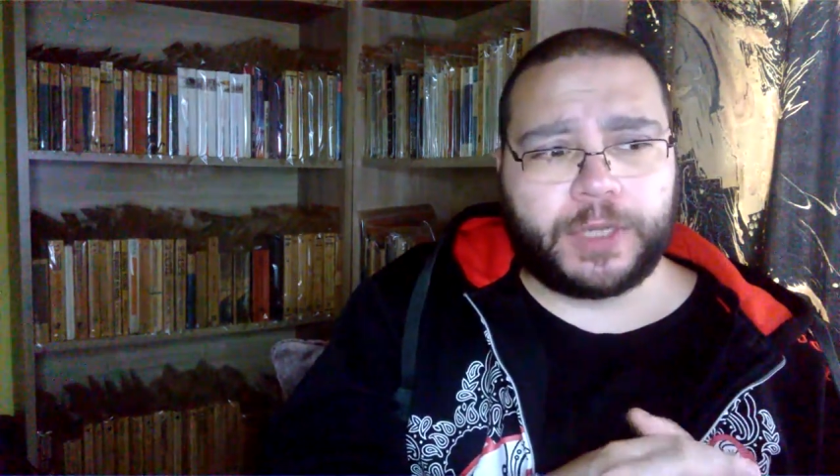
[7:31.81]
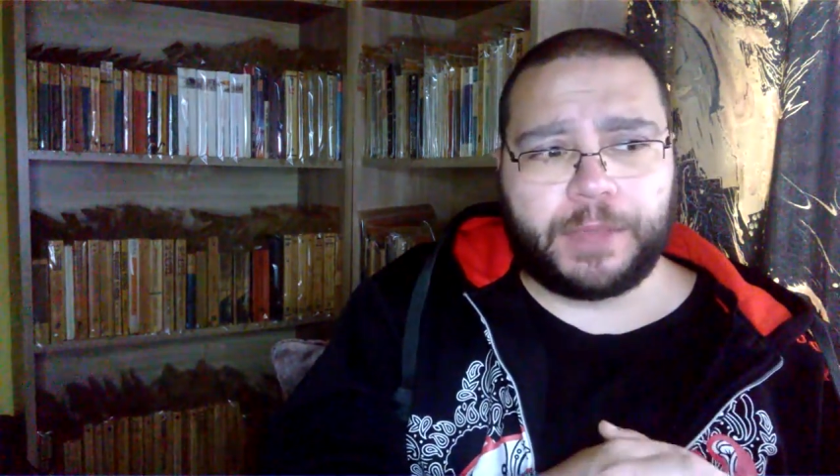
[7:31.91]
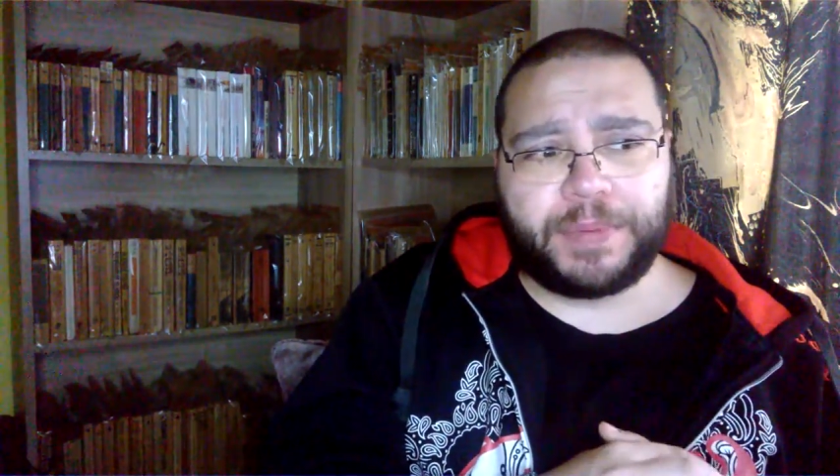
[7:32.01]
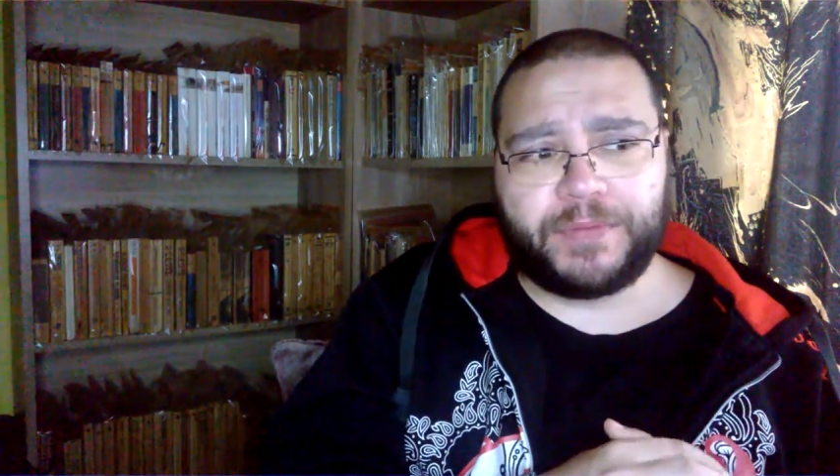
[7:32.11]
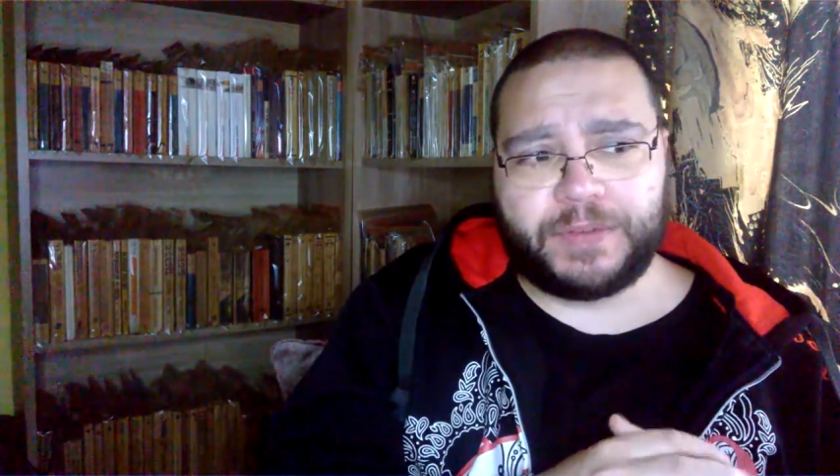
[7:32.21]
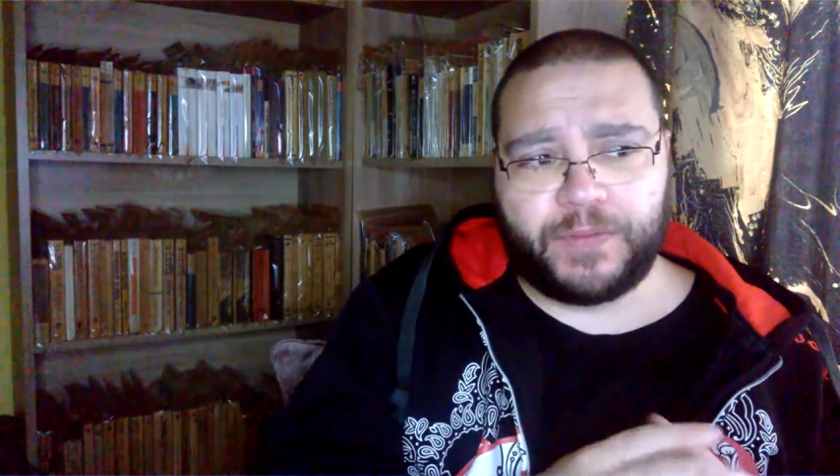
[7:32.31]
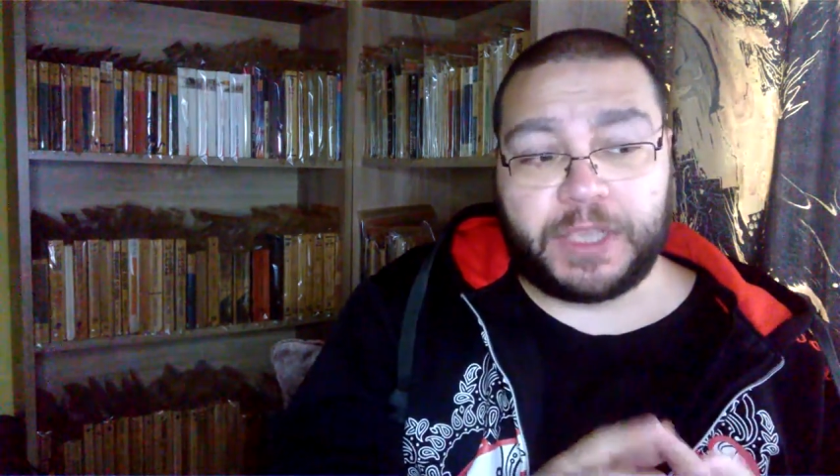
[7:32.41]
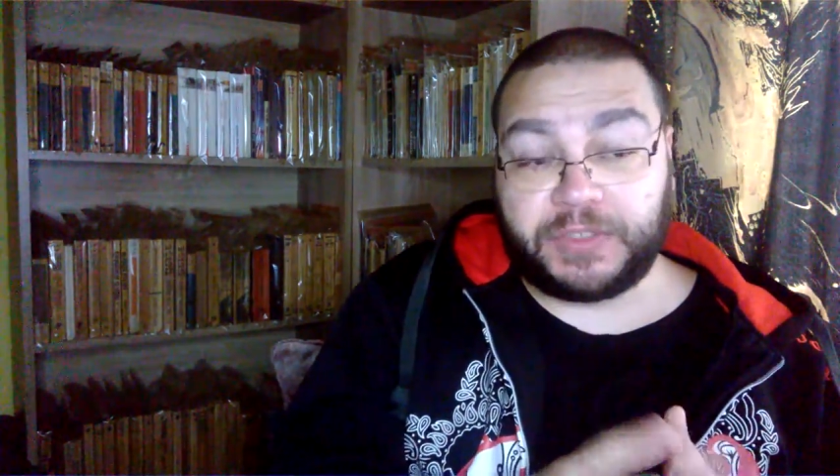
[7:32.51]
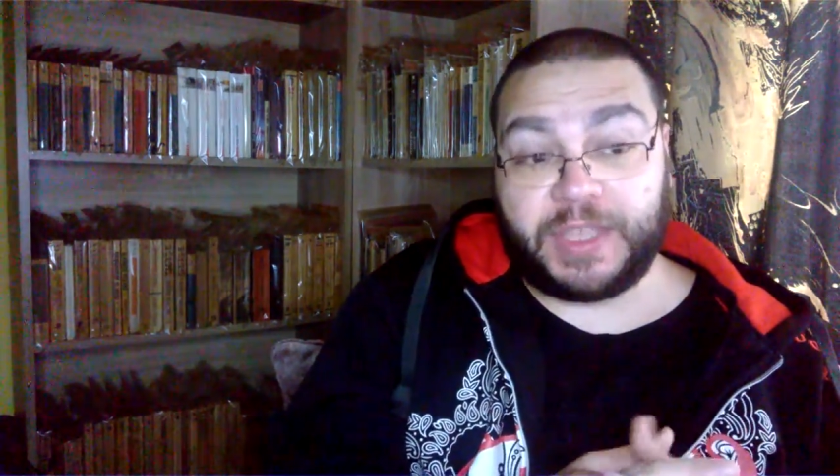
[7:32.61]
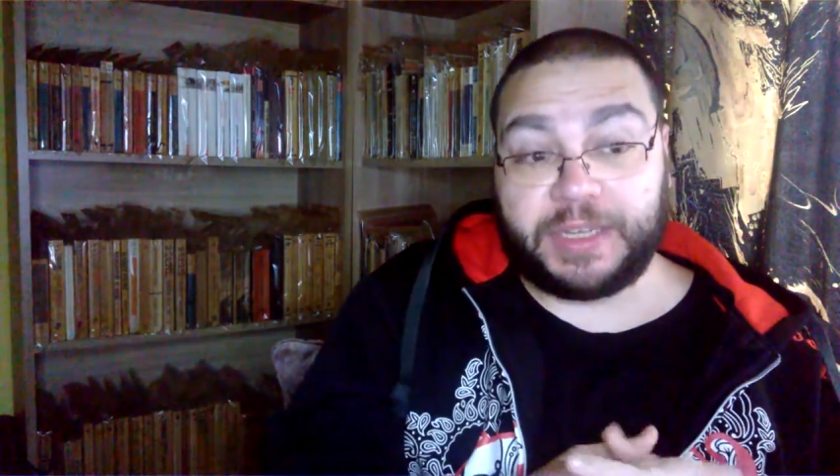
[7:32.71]
type of
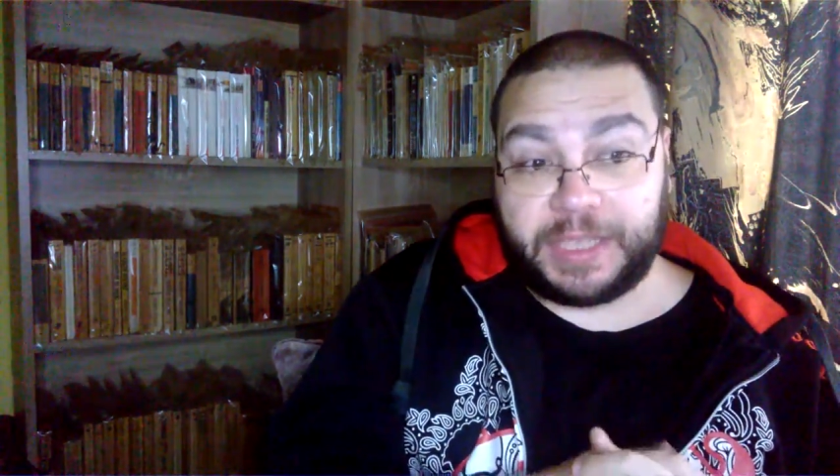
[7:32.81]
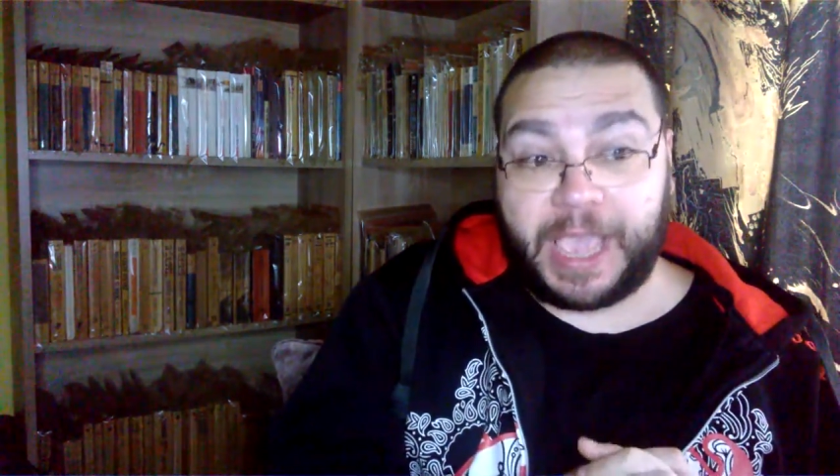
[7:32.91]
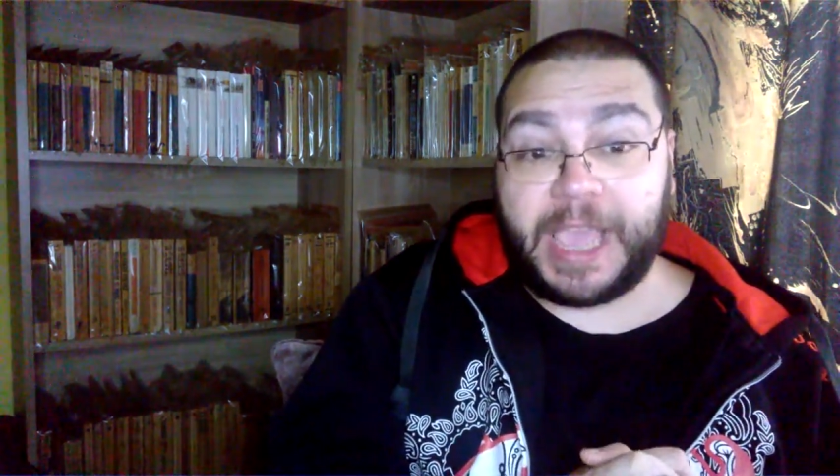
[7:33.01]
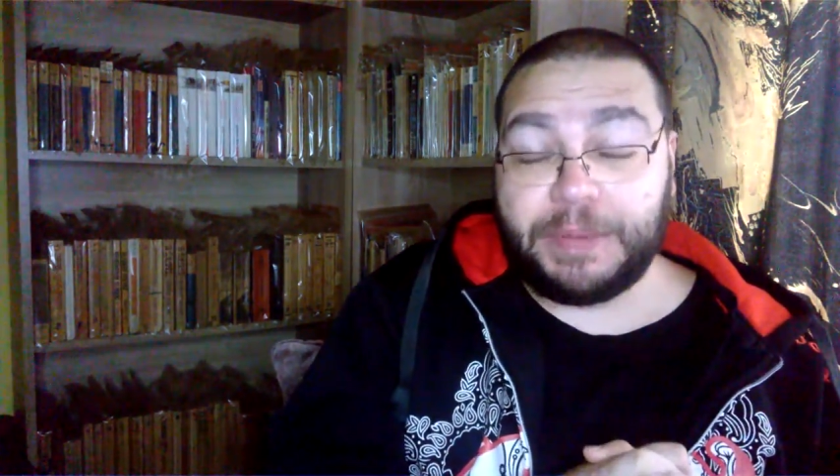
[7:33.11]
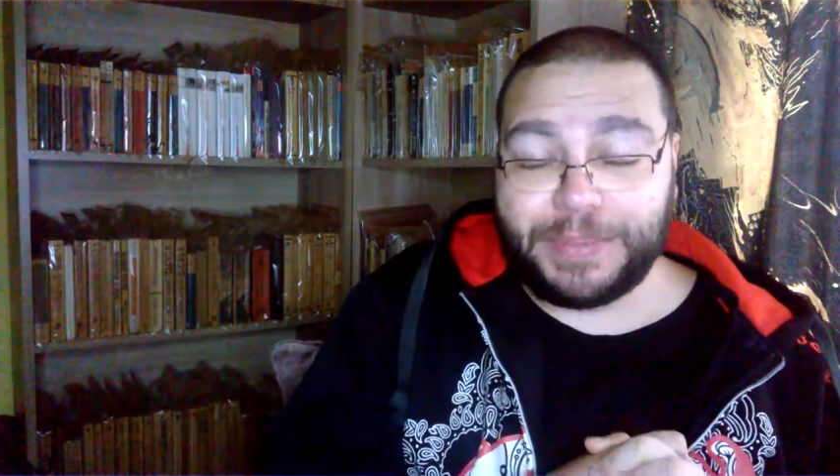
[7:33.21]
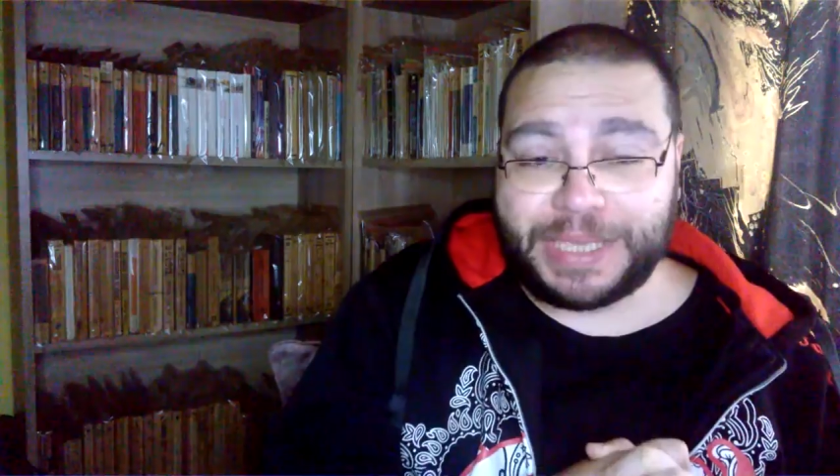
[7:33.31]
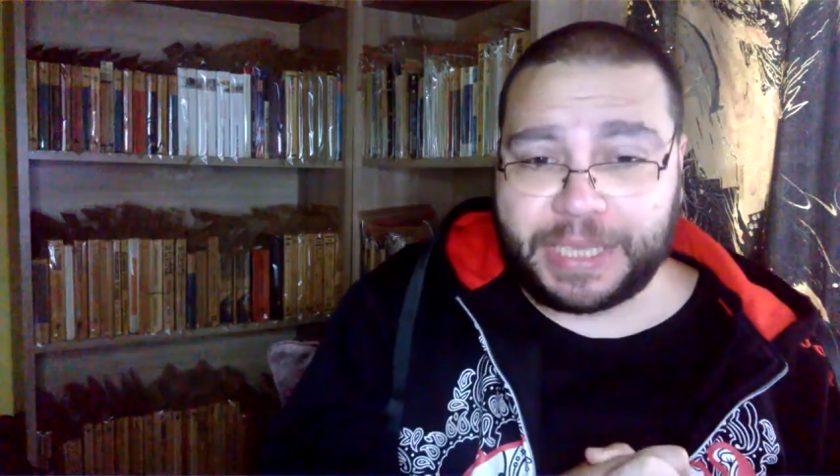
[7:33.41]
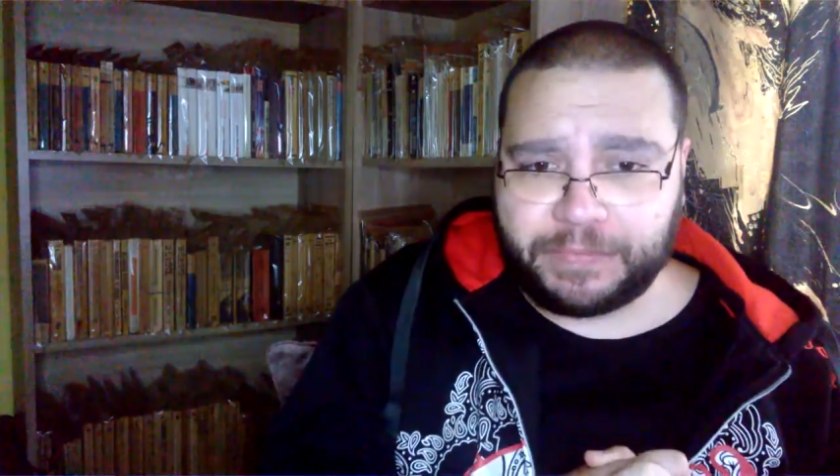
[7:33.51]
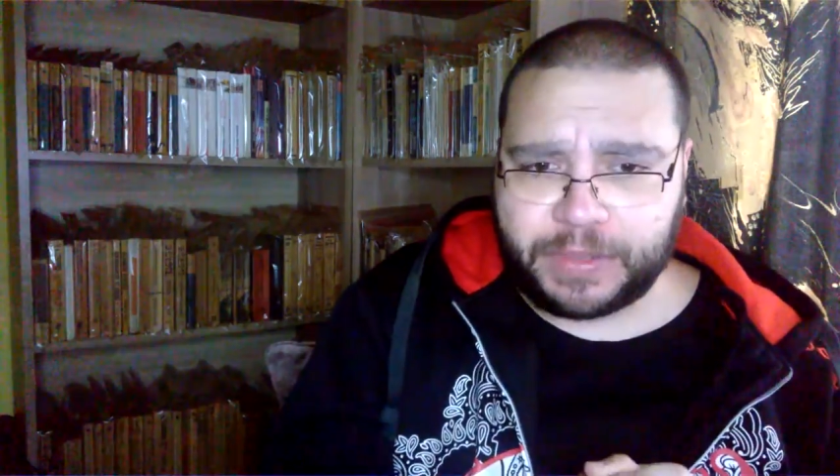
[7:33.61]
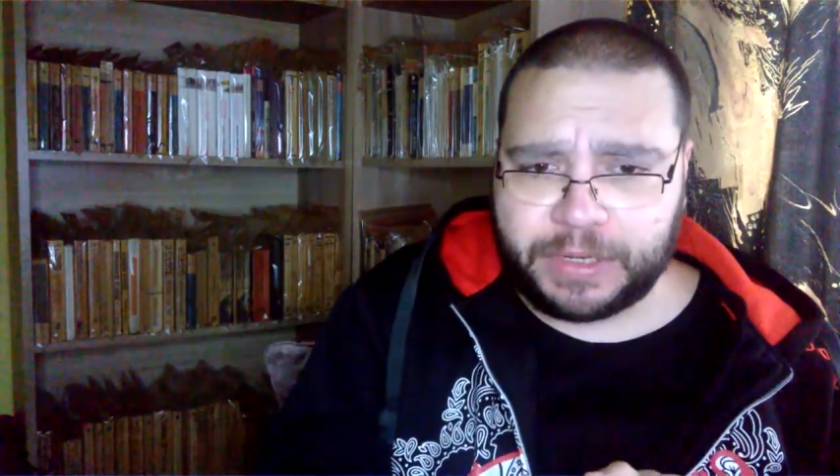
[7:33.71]
advice that can be
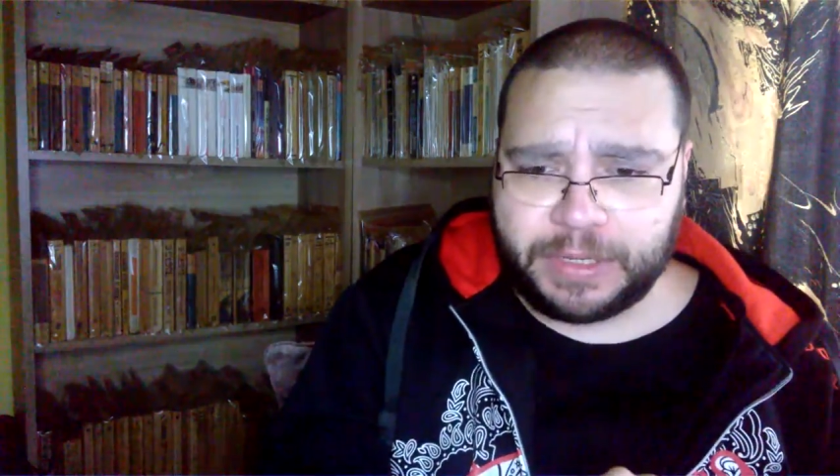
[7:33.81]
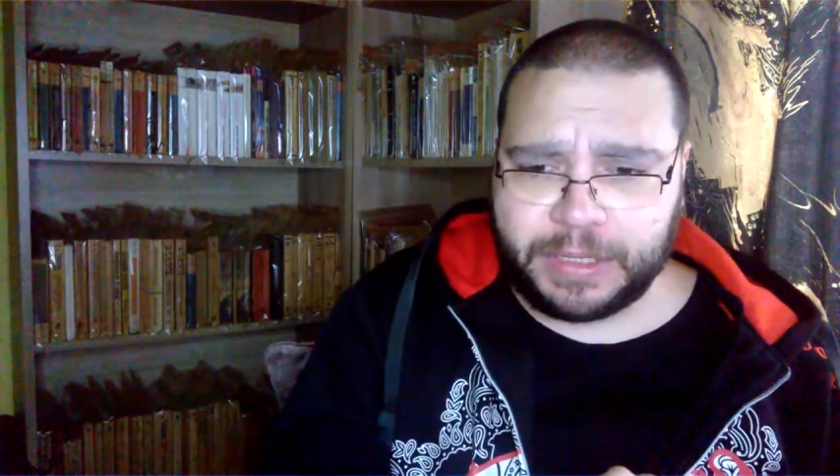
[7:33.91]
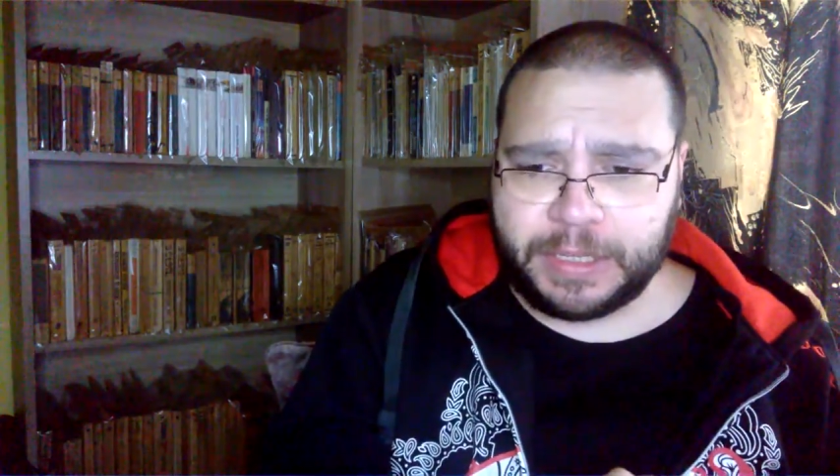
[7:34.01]
given